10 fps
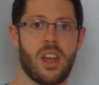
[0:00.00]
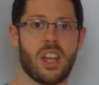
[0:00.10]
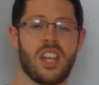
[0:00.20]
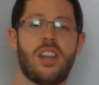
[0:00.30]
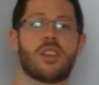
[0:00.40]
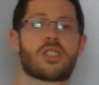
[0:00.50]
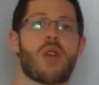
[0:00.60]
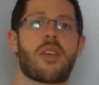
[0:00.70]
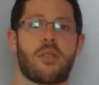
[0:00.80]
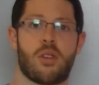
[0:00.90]
You need to
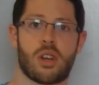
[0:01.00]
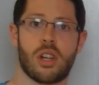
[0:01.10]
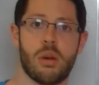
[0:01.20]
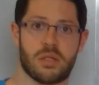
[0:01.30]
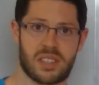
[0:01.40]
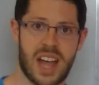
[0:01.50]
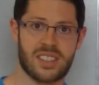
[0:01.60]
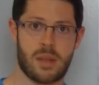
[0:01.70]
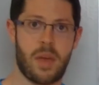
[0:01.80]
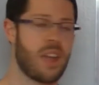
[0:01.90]
strengthen your glutes. That's
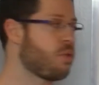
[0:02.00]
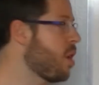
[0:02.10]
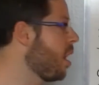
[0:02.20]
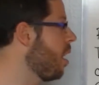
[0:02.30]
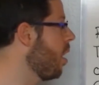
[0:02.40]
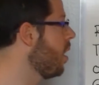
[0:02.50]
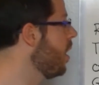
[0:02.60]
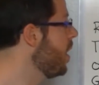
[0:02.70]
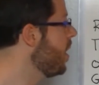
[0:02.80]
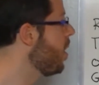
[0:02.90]
the main thing here,
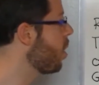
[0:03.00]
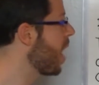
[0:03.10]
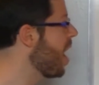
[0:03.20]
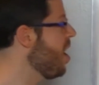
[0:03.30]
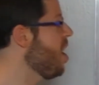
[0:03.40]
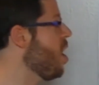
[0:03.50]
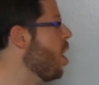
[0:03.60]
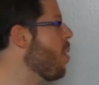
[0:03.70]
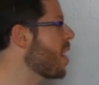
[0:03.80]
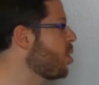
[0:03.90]
okay?
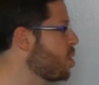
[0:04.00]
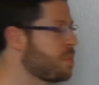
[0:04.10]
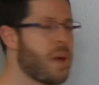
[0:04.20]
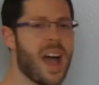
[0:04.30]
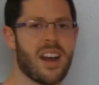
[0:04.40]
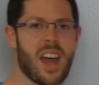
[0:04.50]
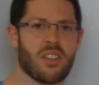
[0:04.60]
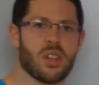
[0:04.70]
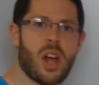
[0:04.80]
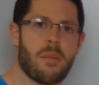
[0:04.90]
Erector spinae,
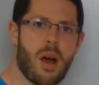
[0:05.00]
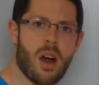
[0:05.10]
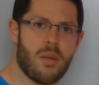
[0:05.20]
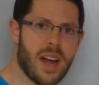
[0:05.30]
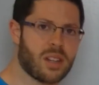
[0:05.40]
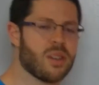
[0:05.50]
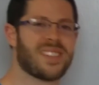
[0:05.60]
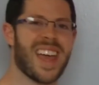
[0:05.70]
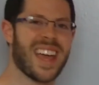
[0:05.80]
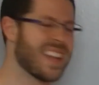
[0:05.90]
the lumbar erectors,
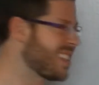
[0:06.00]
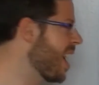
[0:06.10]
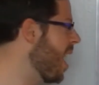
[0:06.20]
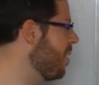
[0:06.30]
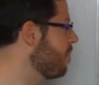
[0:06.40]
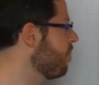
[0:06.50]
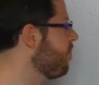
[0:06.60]
they get tight.